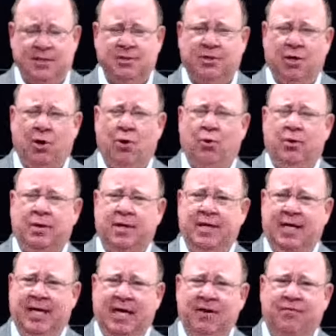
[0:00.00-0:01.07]
is, though,
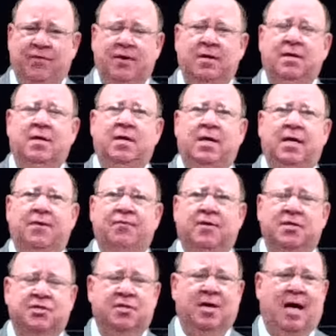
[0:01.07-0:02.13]
even
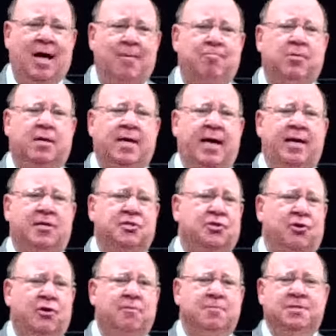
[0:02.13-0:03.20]
in this
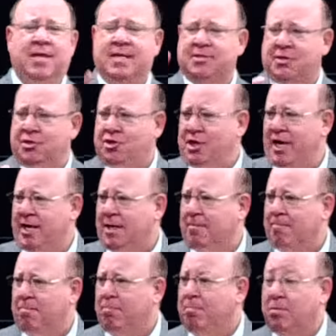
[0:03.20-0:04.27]
complicated circumstance that
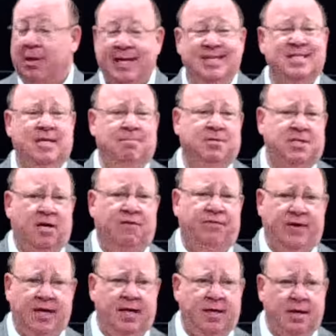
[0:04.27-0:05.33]
Jacob placed
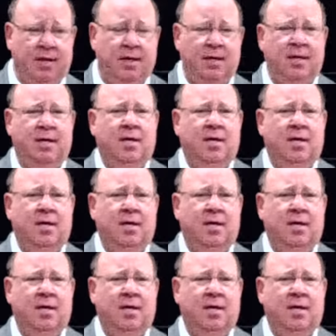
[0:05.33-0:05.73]
himself in,